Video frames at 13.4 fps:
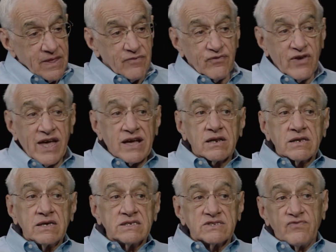the
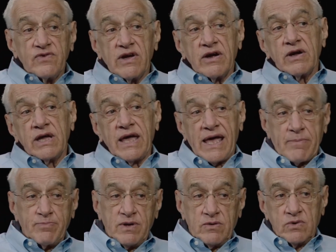faculty is very
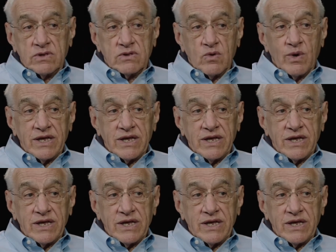happy with the way